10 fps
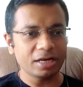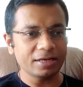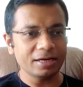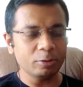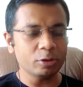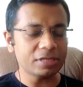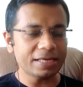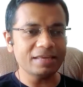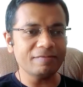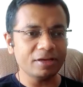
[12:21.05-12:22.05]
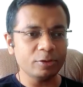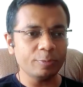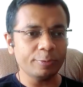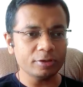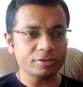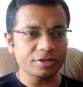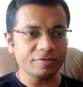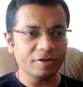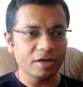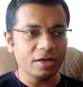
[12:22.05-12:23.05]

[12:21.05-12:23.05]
like that. Because I think when you're positive,